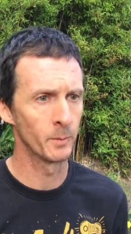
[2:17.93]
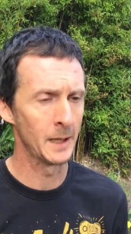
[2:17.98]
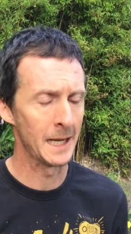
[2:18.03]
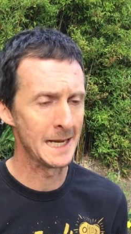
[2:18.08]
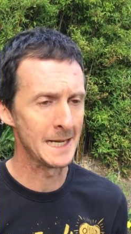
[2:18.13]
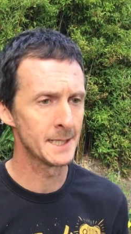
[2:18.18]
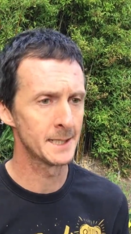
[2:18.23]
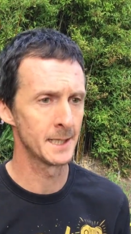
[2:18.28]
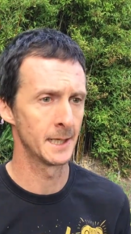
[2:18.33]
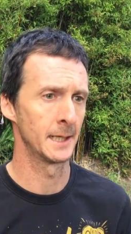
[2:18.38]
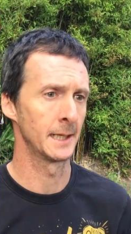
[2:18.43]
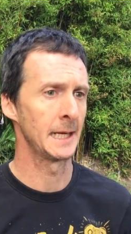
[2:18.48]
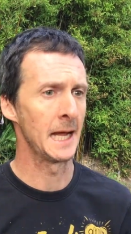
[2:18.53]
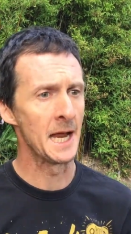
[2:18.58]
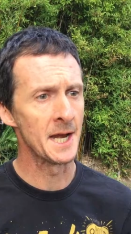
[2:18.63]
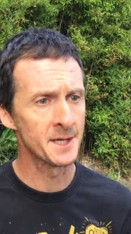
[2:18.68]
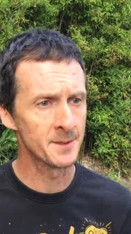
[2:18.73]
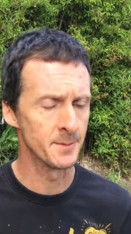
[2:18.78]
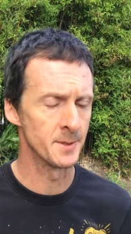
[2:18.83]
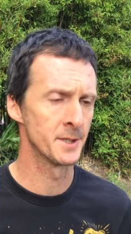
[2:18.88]
place at a
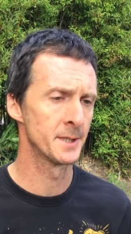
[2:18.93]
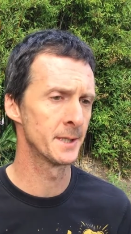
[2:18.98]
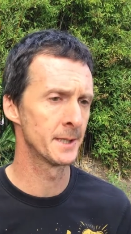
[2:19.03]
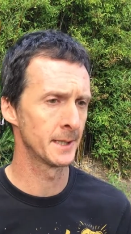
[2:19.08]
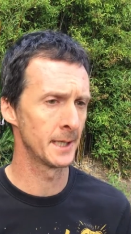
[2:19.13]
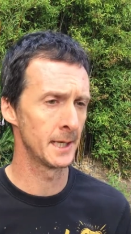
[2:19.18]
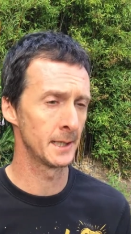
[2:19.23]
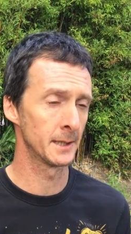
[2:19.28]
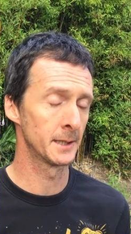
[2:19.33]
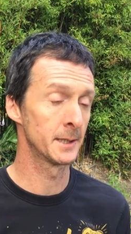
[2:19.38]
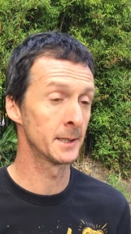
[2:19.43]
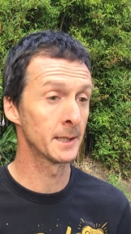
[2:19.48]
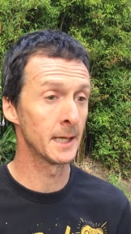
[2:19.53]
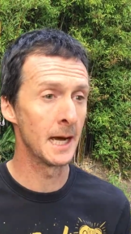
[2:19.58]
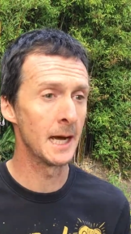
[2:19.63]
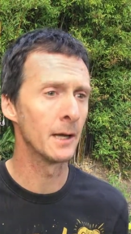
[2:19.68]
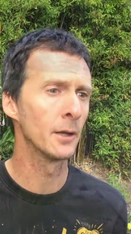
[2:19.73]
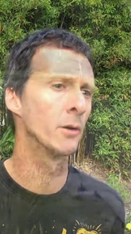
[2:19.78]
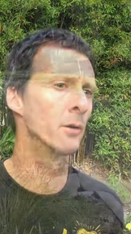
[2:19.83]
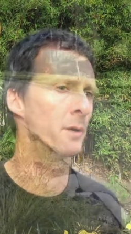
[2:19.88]
catchment
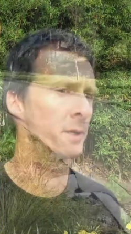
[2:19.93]
scale